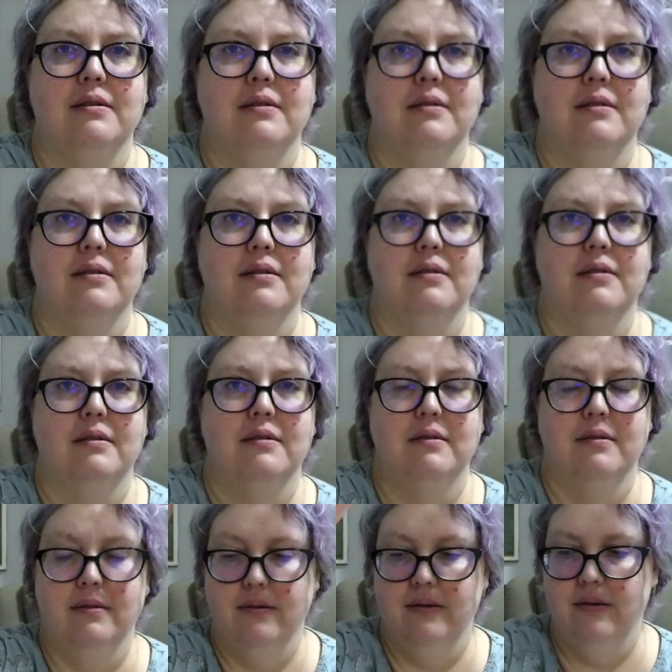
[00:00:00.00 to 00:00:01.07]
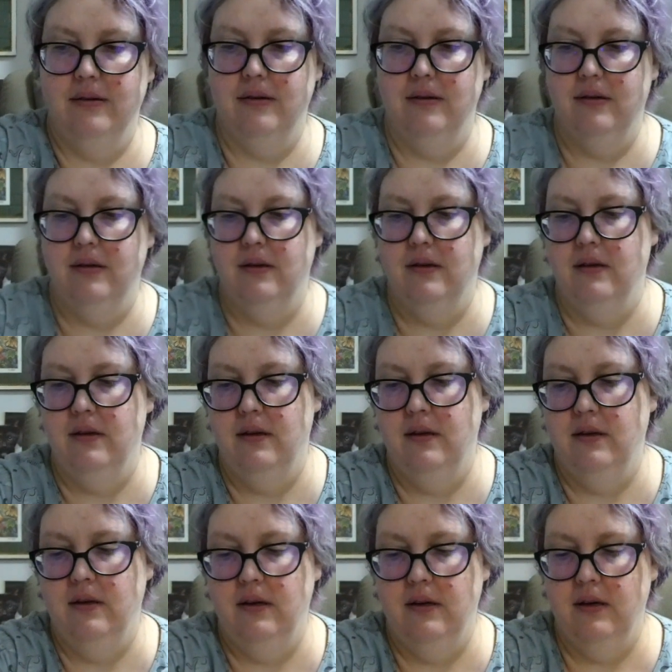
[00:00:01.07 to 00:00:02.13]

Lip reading: (no one is talking)